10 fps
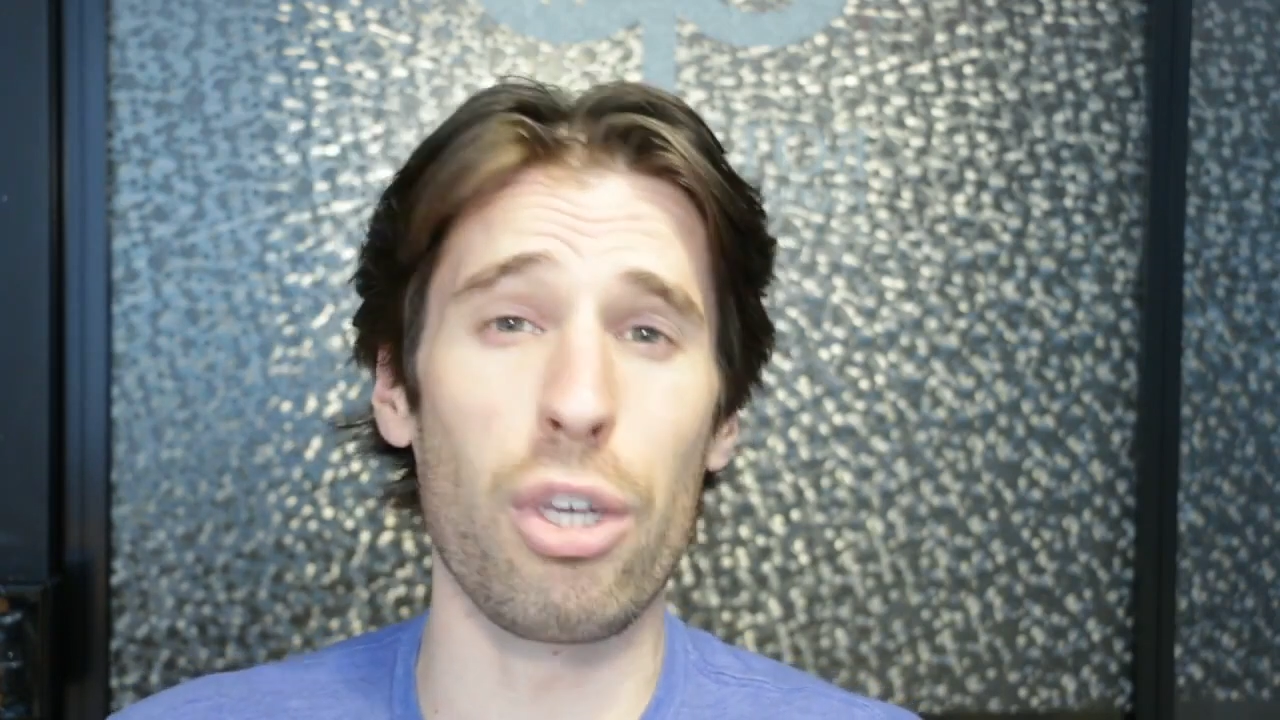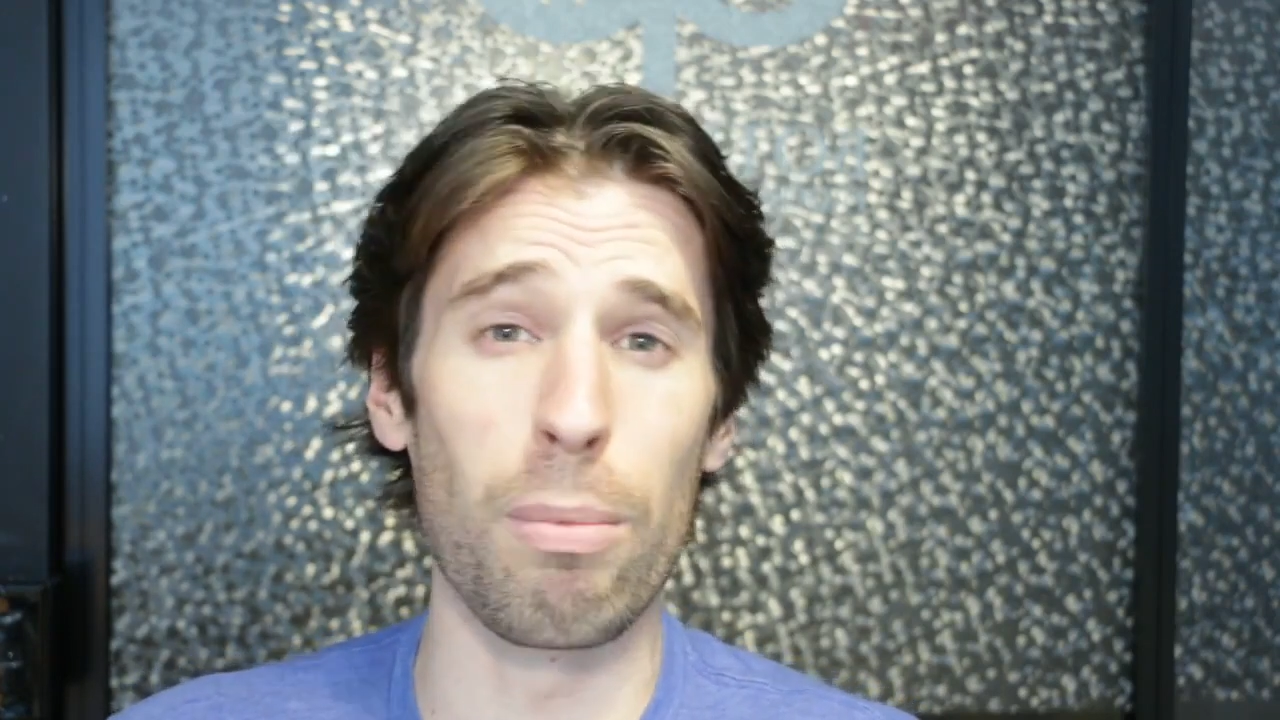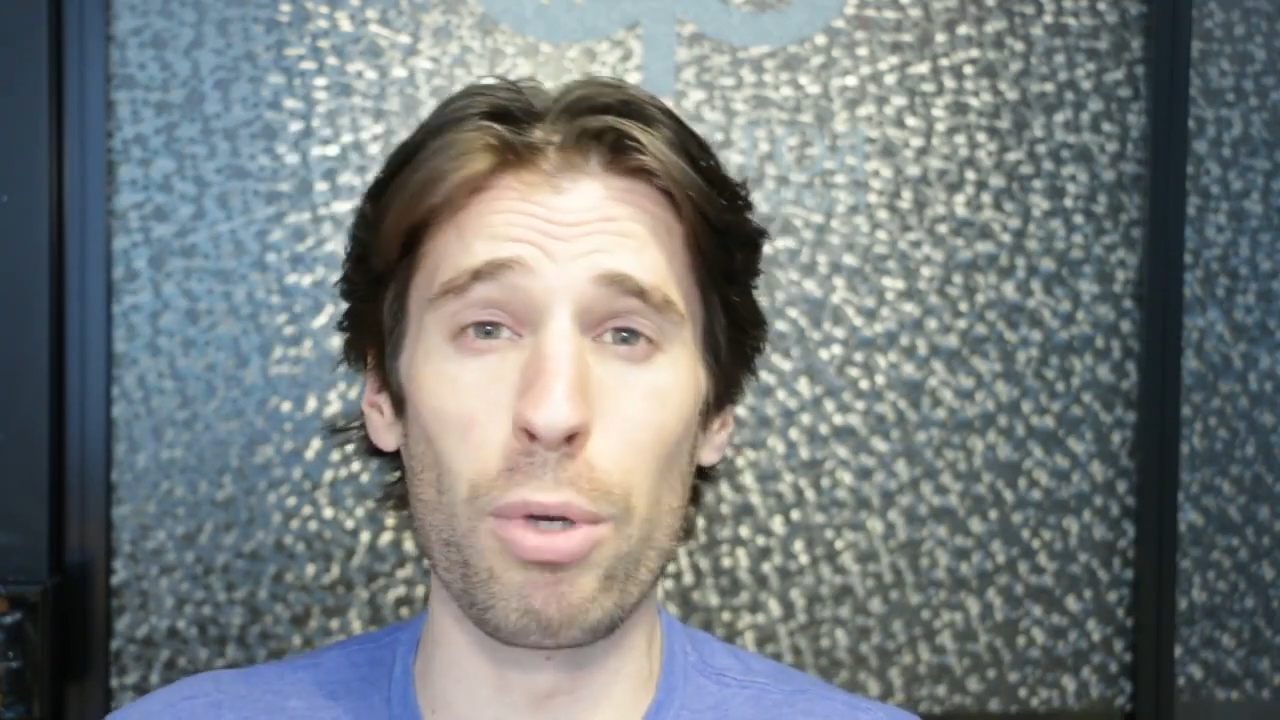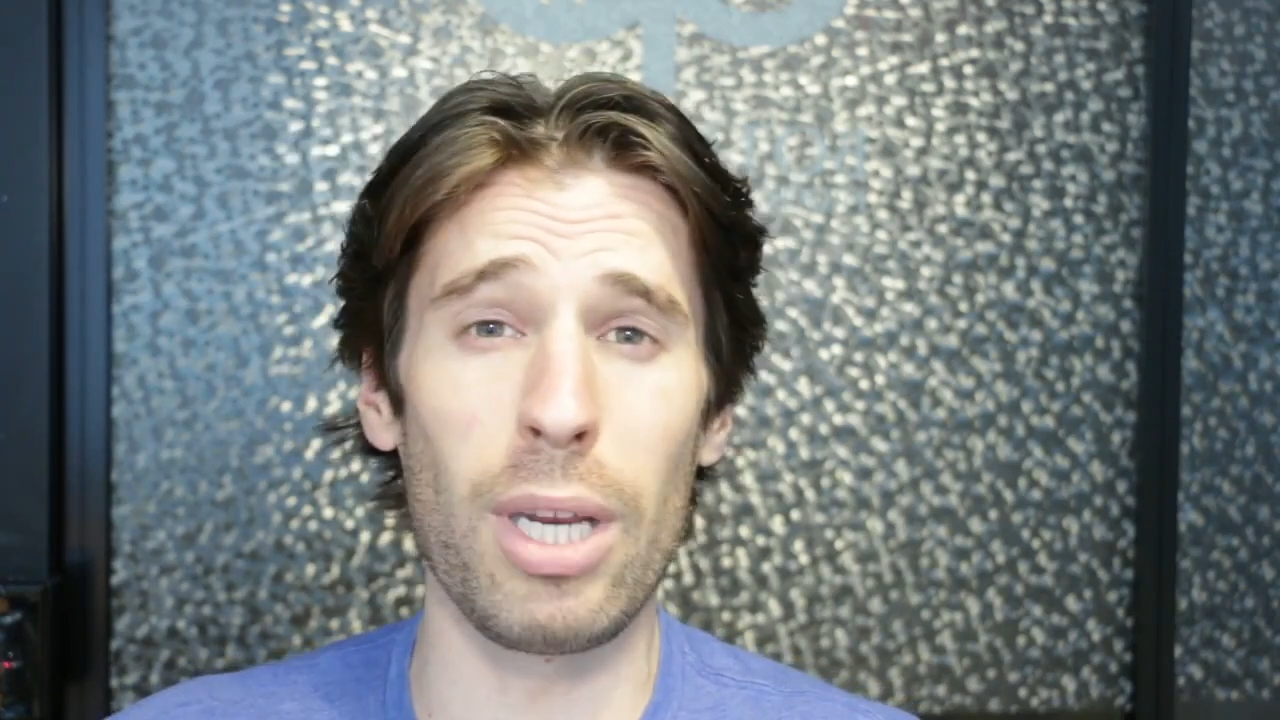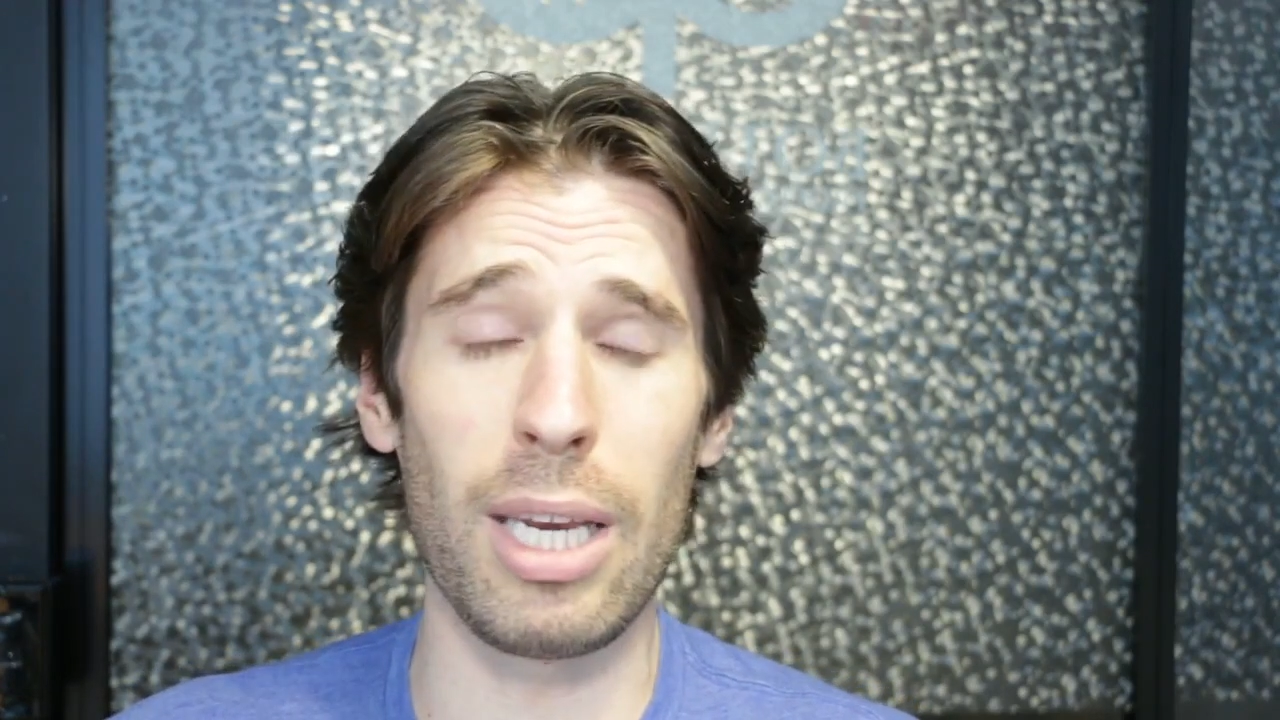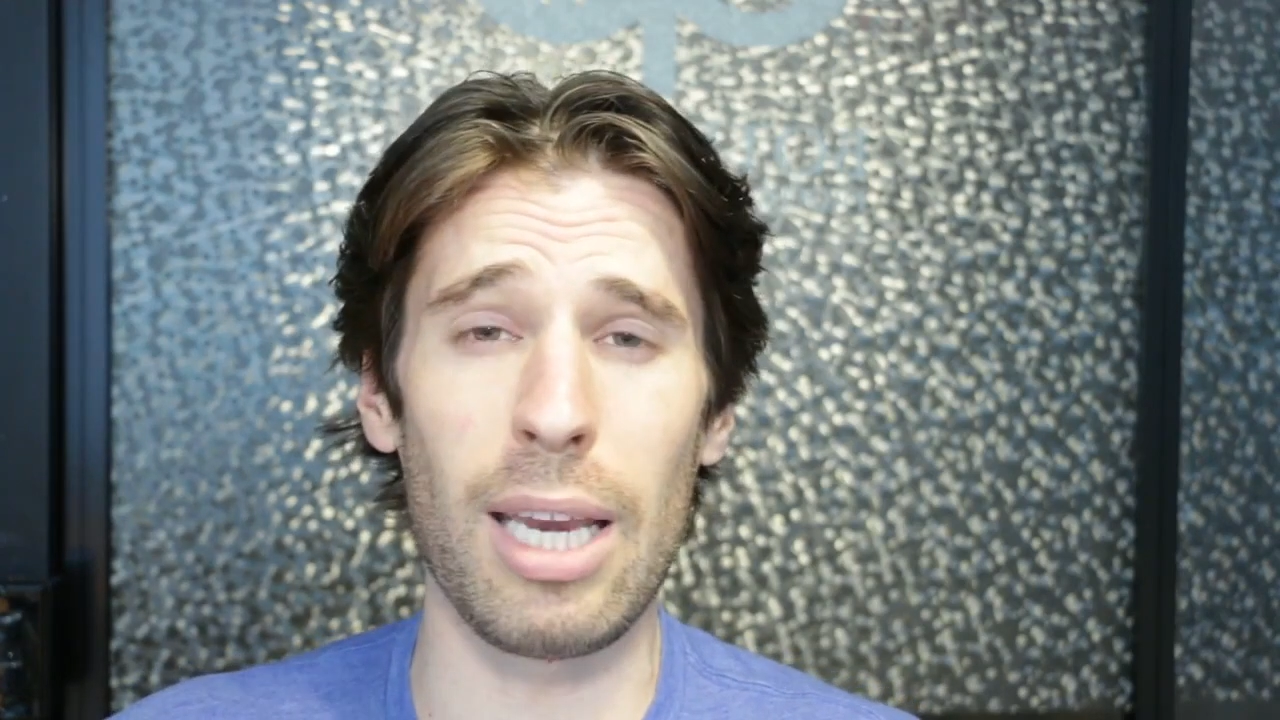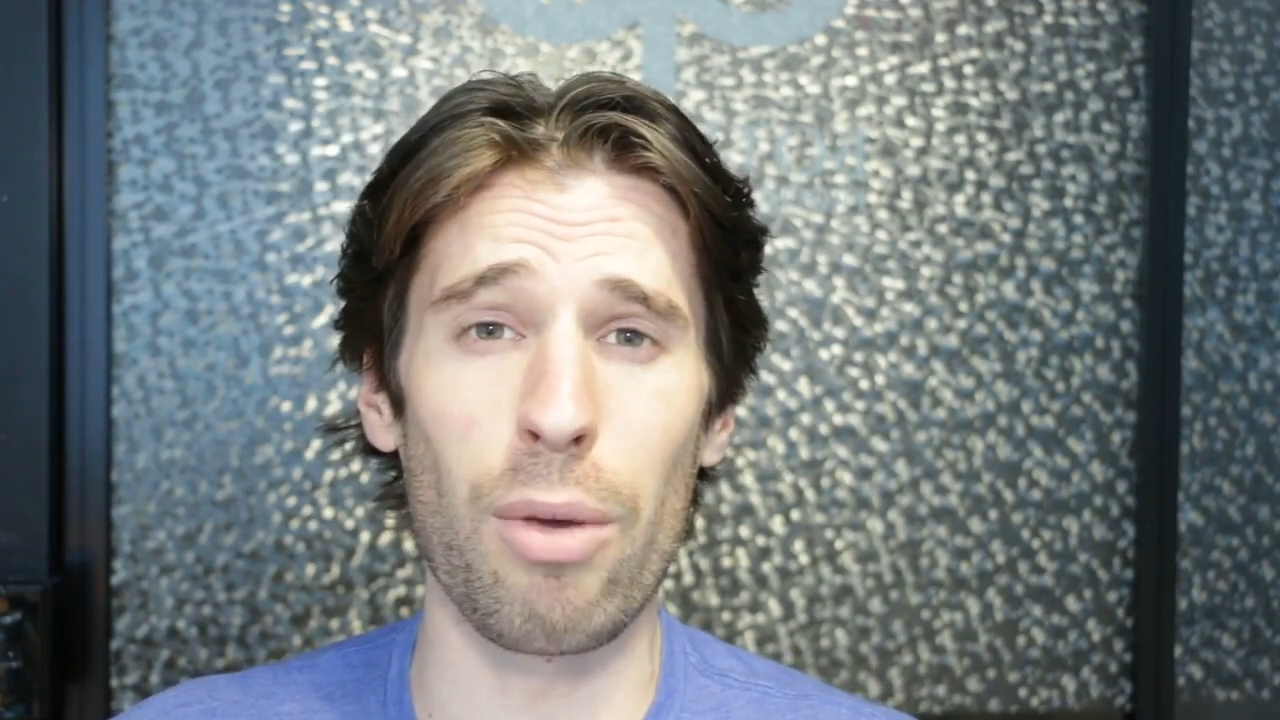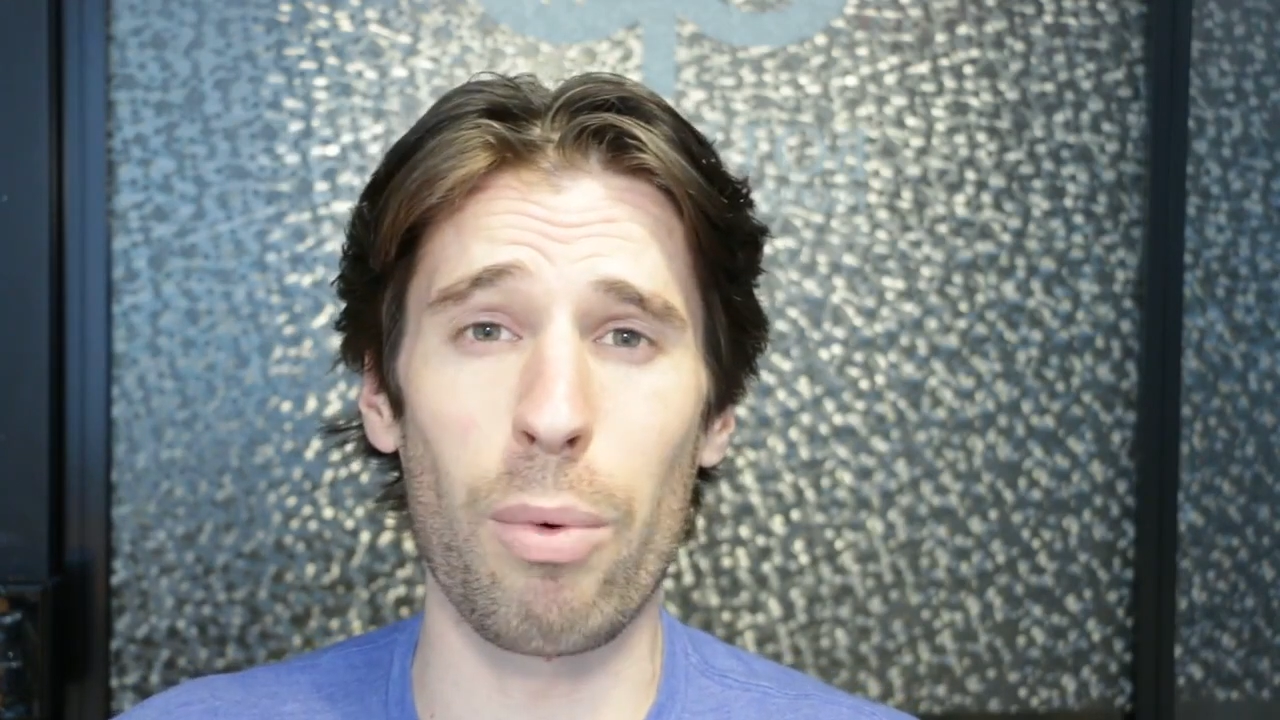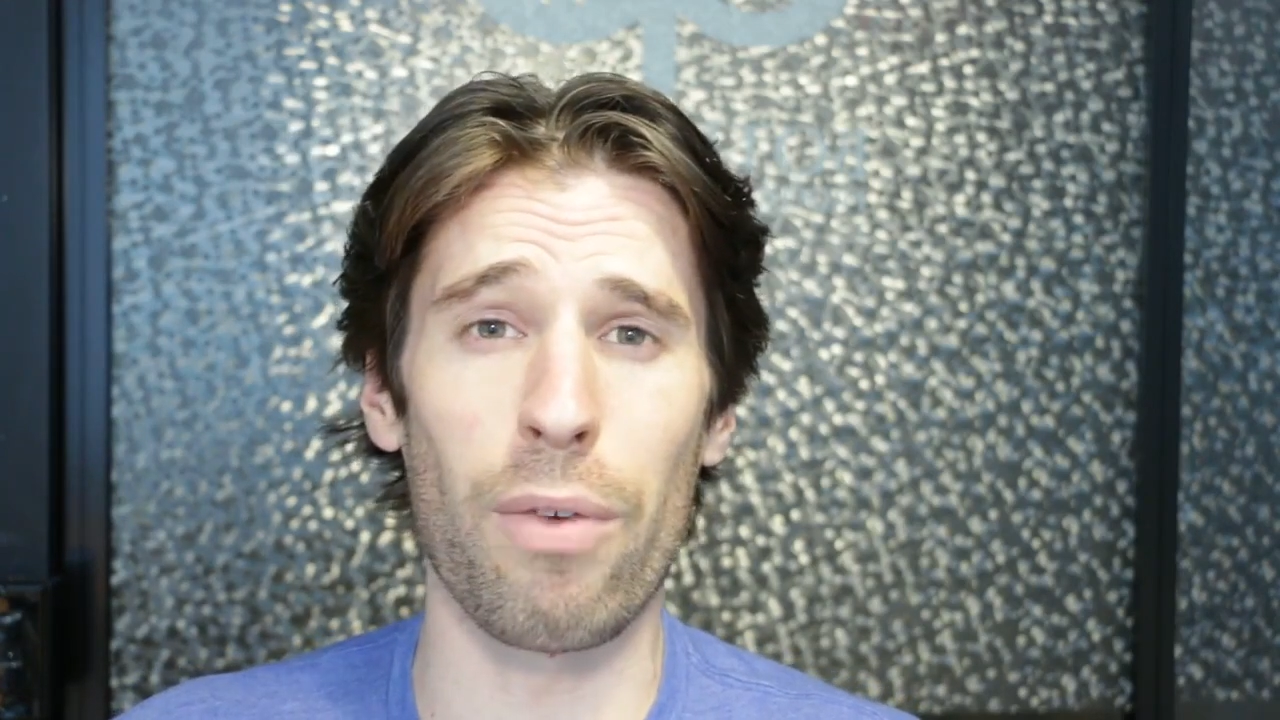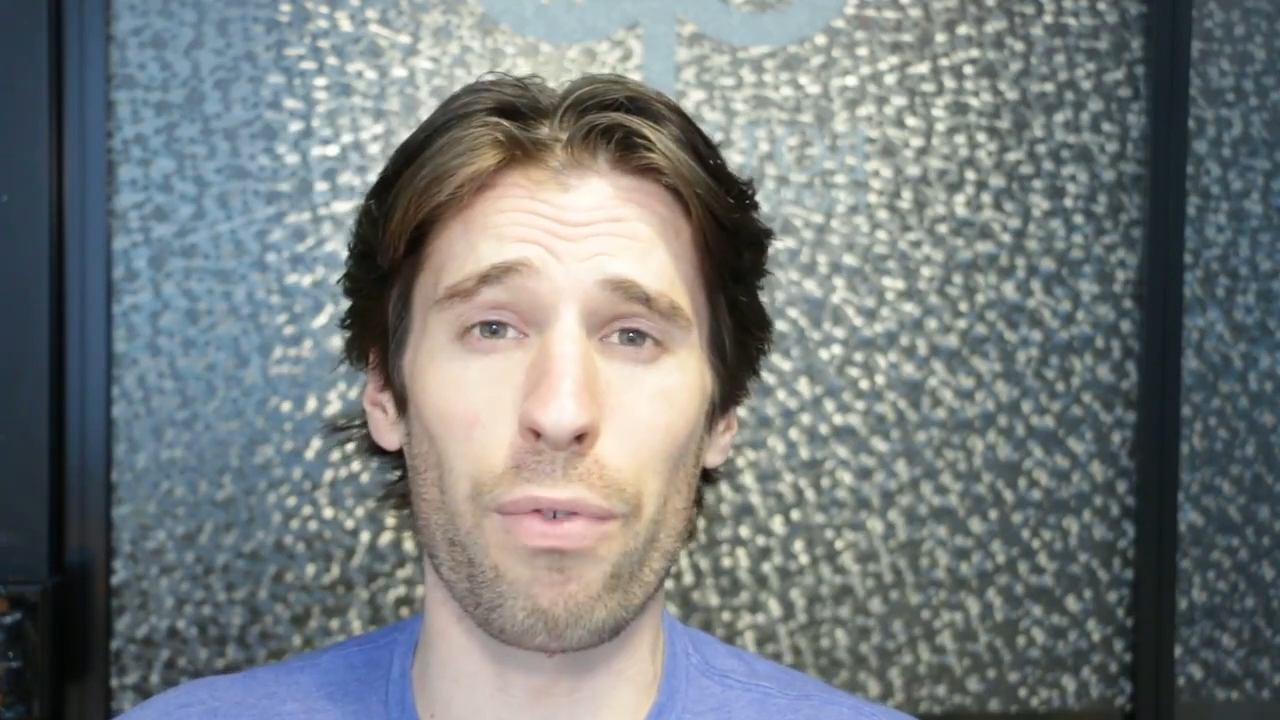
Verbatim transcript: commuting anywhere